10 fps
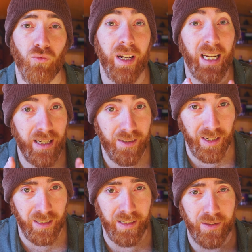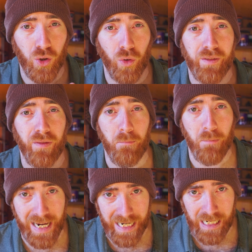realistically, the choice for
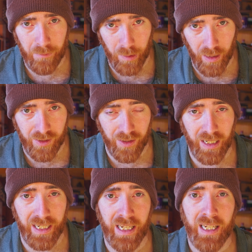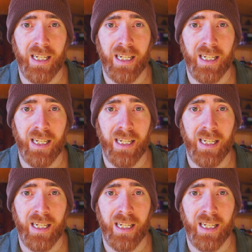me personally